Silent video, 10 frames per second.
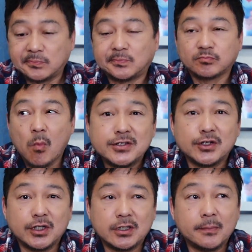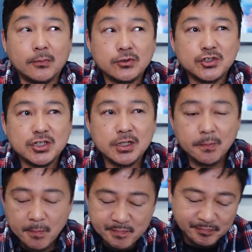Surprisingly, the mochi